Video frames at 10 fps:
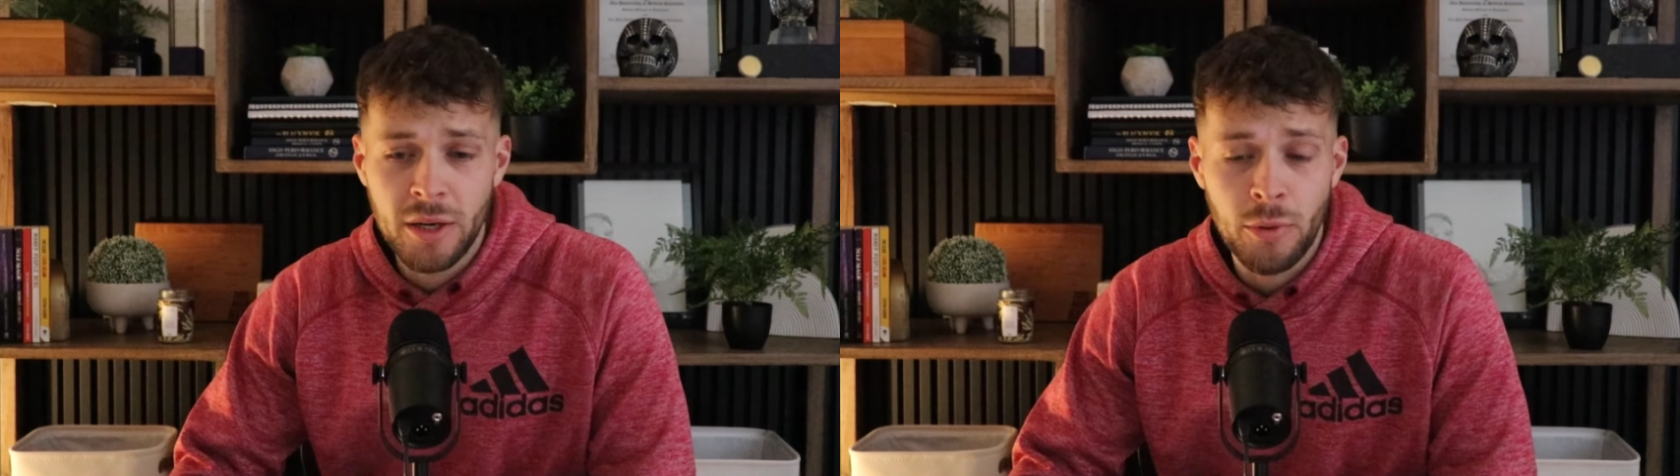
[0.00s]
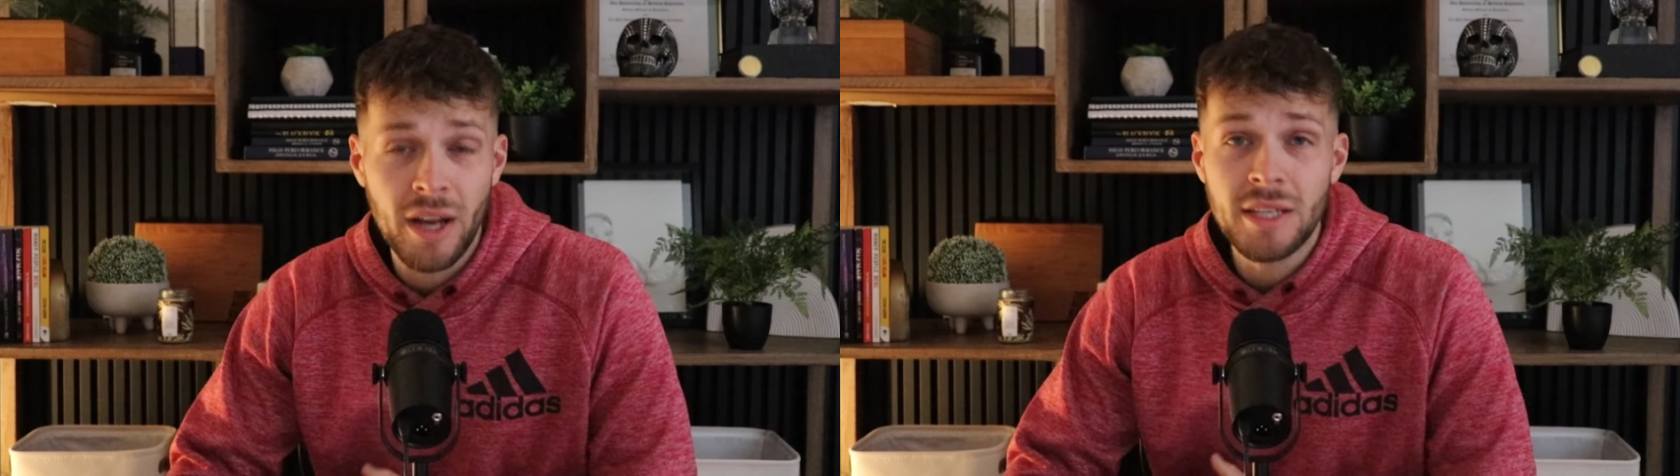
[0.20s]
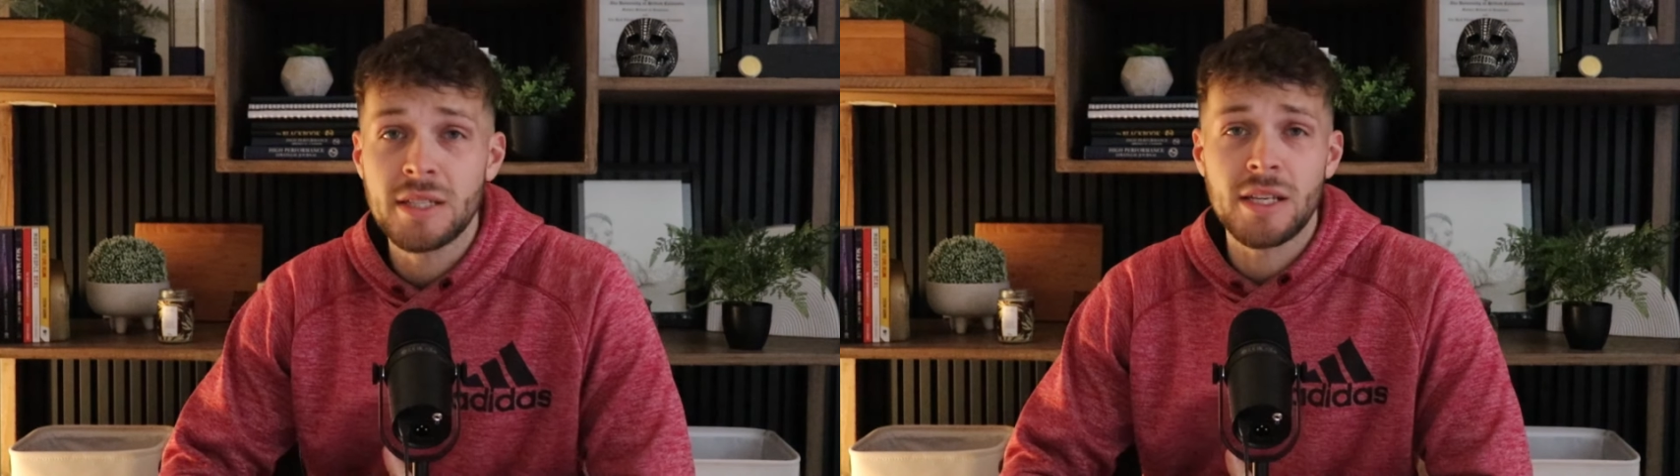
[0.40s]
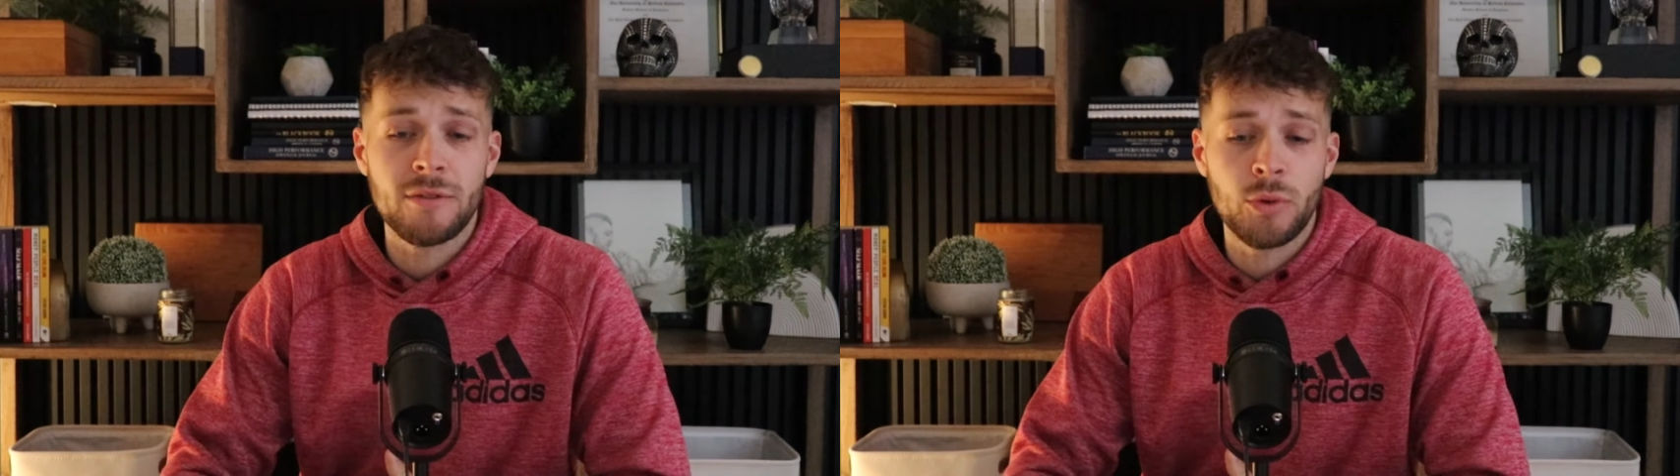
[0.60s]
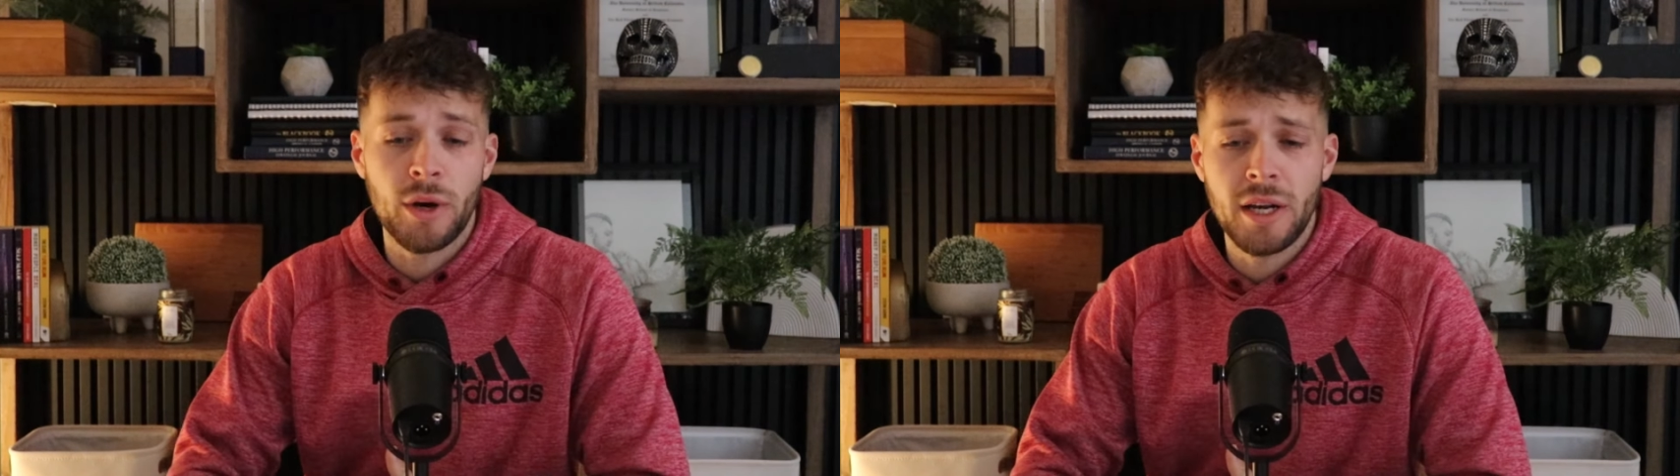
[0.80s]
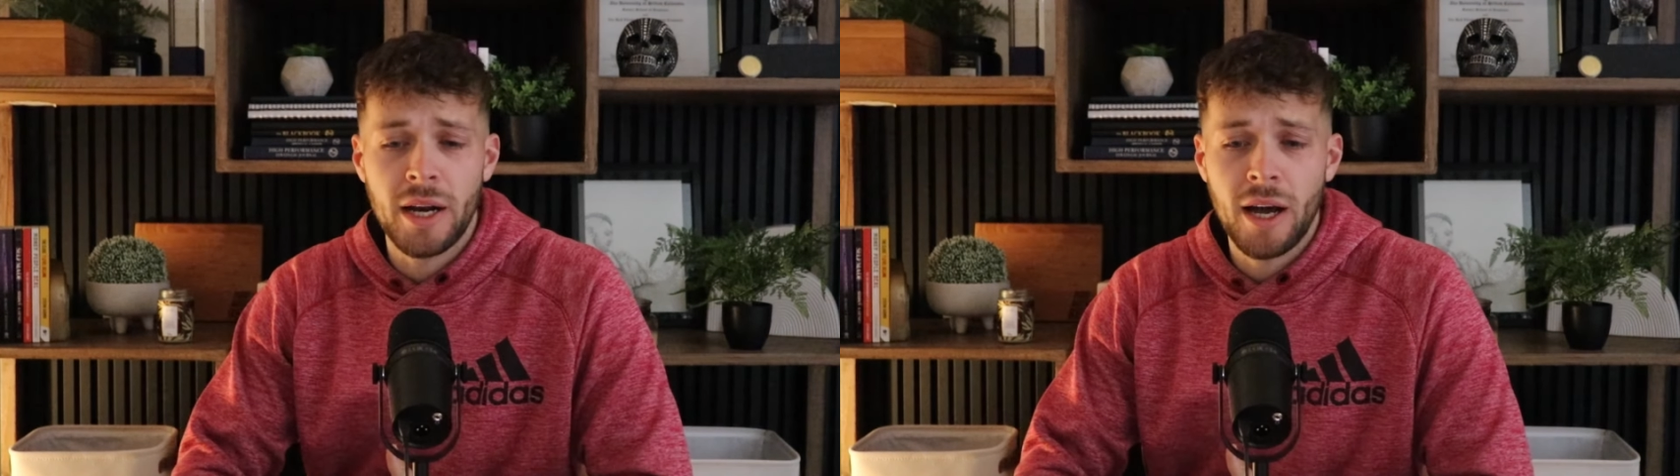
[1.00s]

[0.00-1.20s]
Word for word: in rent instead of twenty-nine